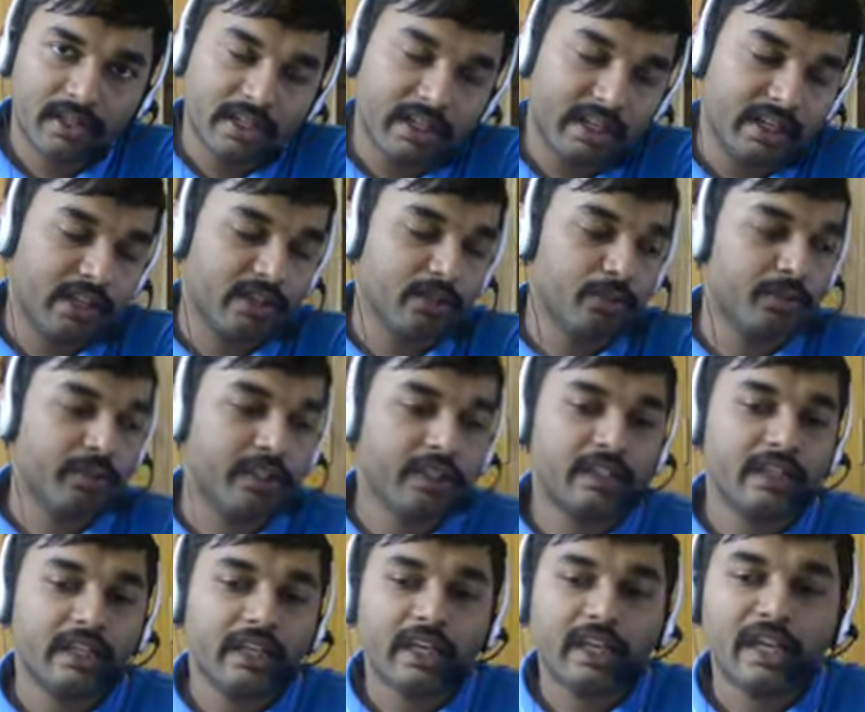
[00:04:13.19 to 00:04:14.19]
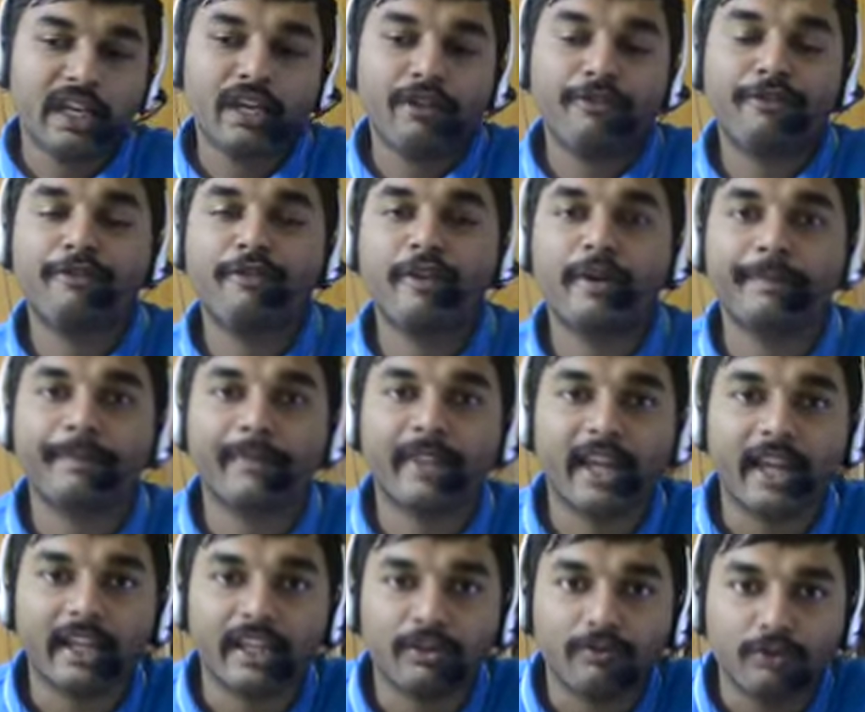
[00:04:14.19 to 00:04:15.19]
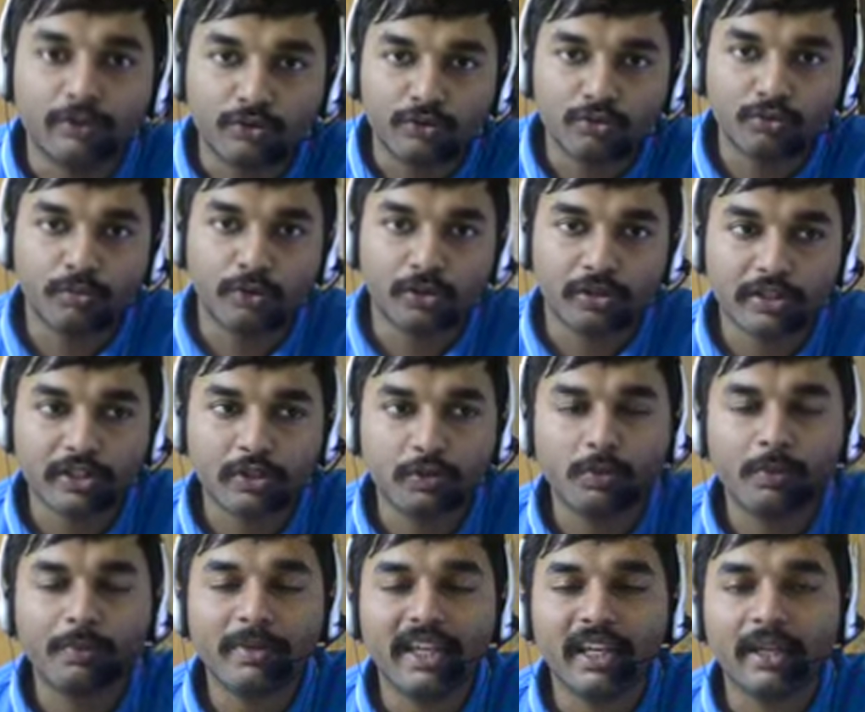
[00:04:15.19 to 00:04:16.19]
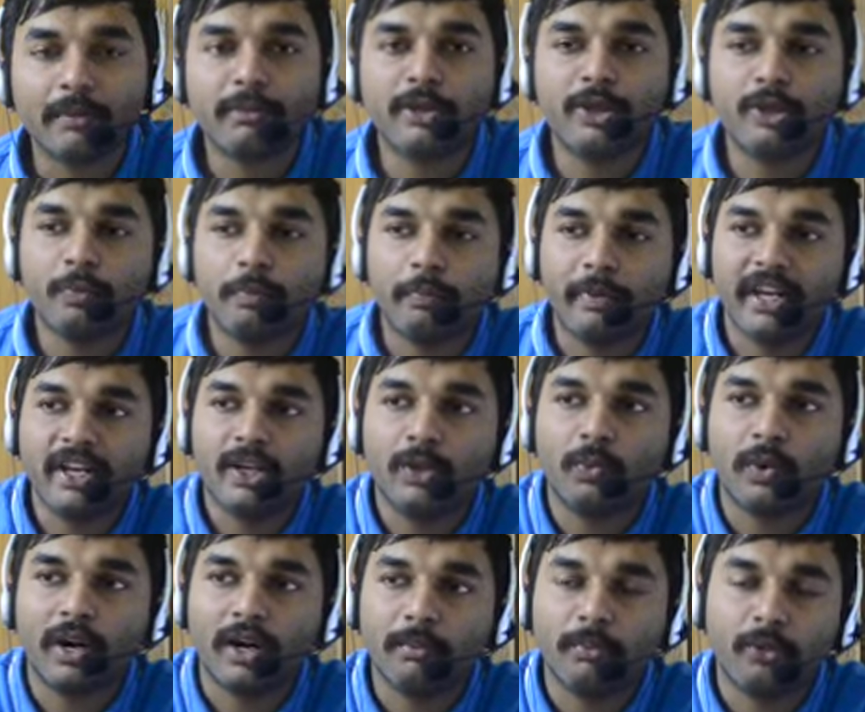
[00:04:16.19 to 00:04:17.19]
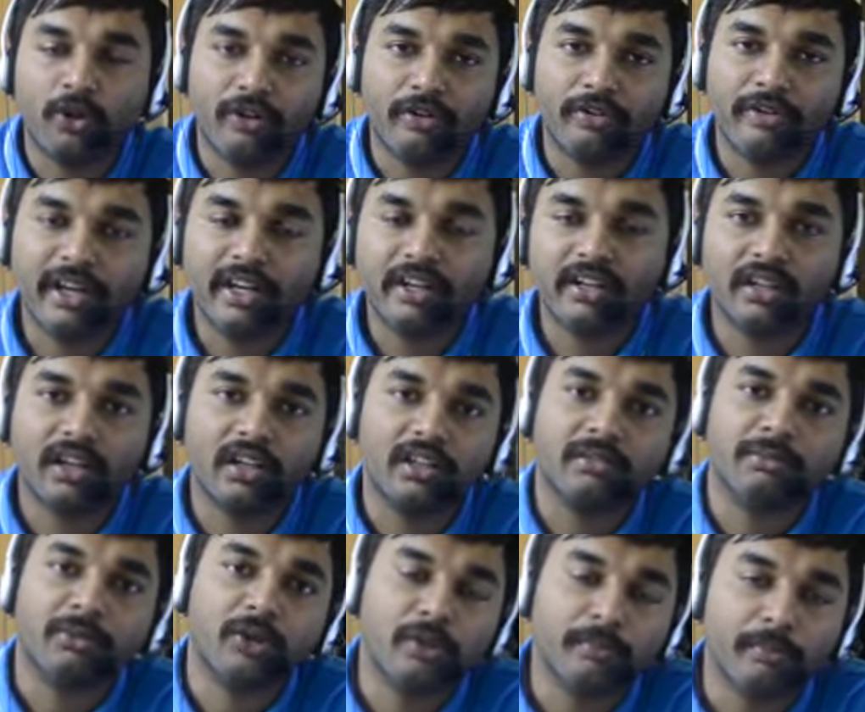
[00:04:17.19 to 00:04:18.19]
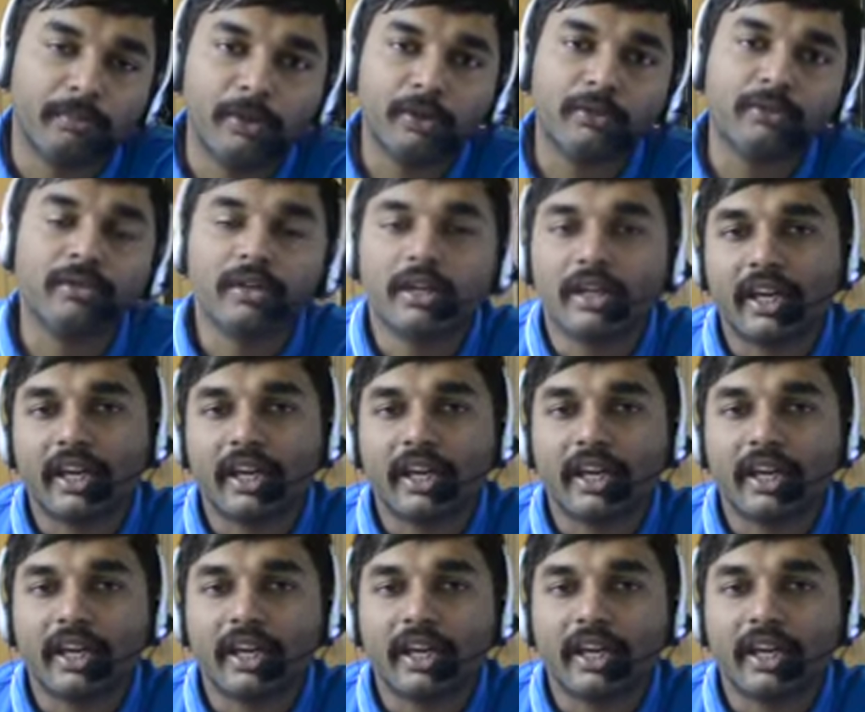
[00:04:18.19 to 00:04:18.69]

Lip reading: In other words, if I give you two balls, you will be able to paint one ball red and another ball blue,